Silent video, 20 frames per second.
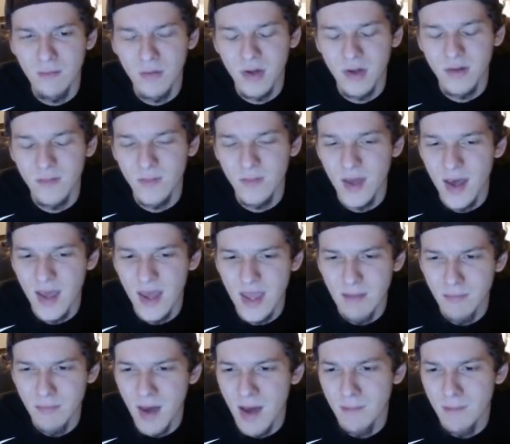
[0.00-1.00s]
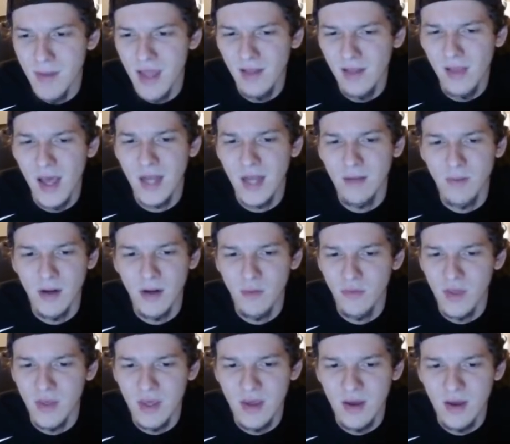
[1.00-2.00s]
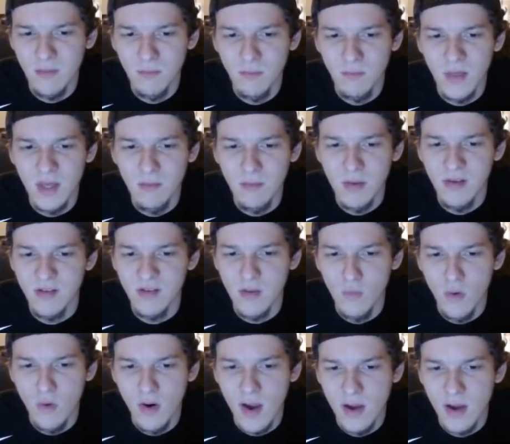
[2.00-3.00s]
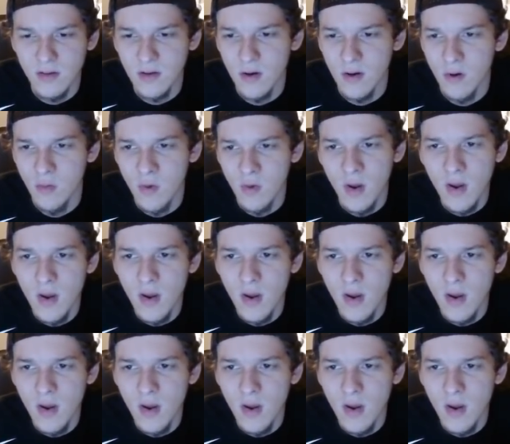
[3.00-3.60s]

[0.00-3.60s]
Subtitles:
But in my main lineup, I don't think he'd be somewhere I'd go.